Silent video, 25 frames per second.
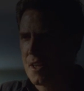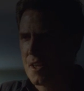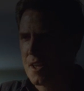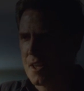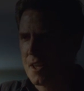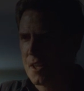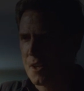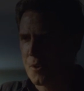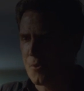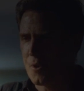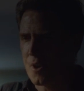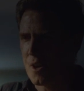
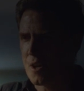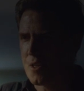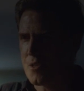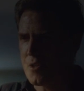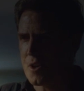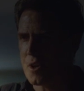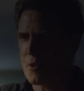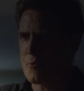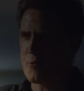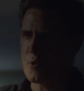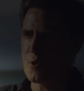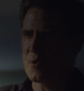rather
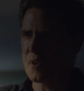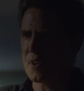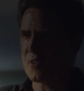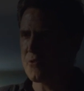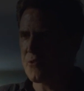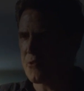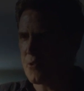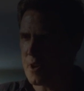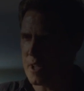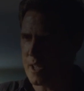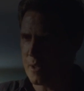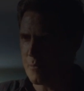heroic
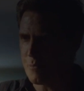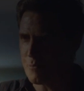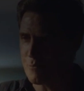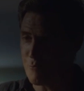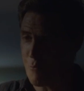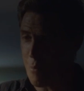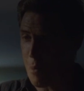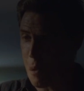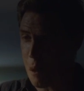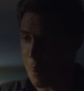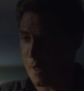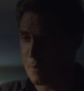frame. It
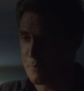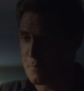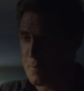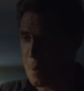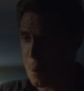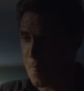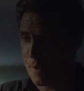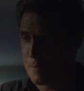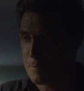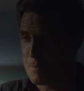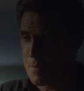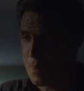does. It's very
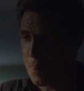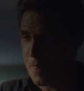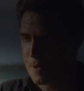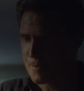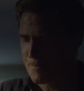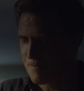flattering